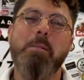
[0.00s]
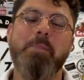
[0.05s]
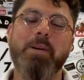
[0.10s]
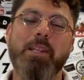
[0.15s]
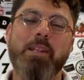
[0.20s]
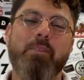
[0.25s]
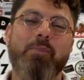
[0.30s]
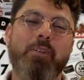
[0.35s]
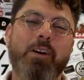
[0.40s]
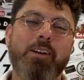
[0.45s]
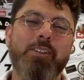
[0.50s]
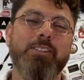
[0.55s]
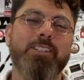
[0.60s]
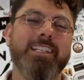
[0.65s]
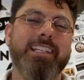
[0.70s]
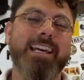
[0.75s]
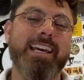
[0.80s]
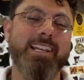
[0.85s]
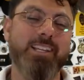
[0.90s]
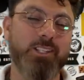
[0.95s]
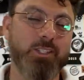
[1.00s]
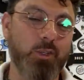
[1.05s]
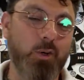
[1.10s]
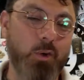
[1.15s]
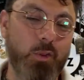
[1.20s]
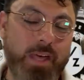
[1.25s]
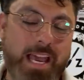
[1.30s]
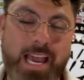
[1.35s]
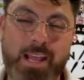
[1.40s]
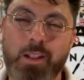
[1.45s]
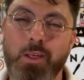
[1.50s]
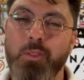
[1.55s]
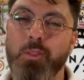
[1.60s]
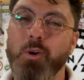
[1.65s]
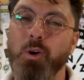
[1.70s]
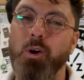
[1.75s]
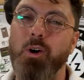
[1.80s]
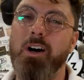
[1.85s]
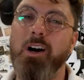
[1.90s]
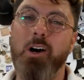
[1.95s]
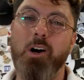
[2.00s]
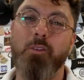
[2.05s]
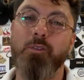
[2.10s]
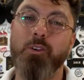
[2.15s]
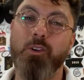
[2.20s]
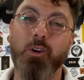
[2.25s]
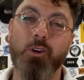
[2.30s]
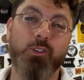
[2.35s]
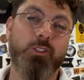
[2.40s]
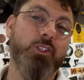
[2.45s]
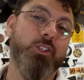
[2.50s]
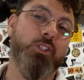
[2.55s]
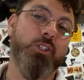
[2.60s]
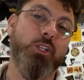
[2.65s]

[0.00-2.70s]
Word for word: Bit of fun today, saw that and I thought, I've got to